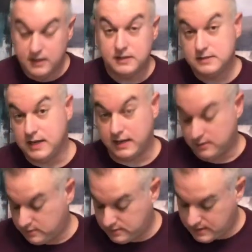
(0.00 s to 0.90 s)
take a
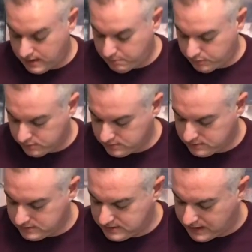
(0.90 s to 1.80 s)
little sample,
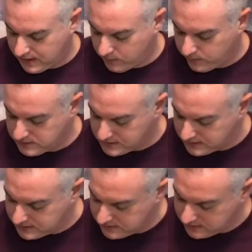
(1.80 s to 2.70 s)
see how we did.